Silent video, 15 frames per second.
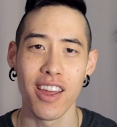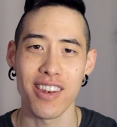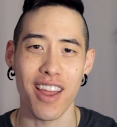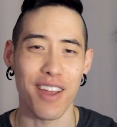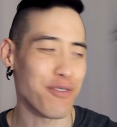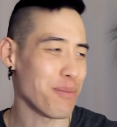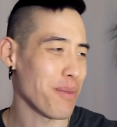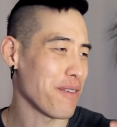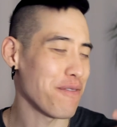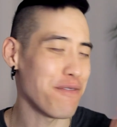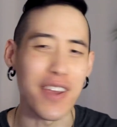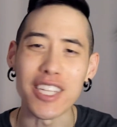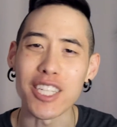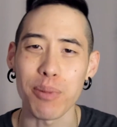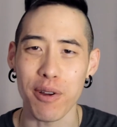not for my
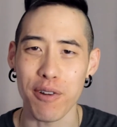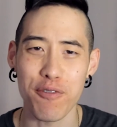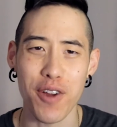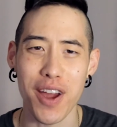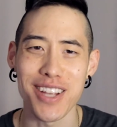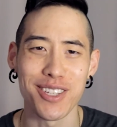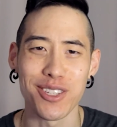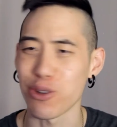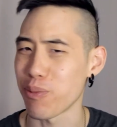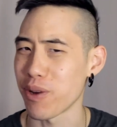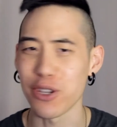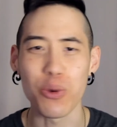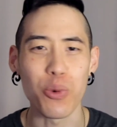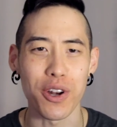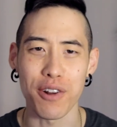Facebook friends or my
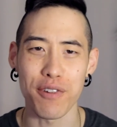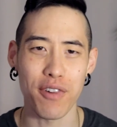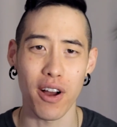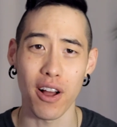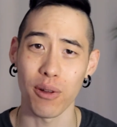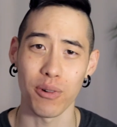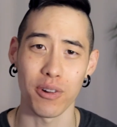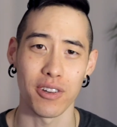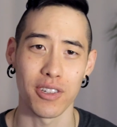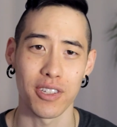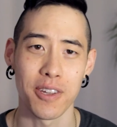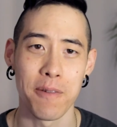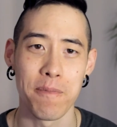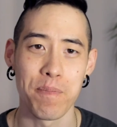Twitter followers.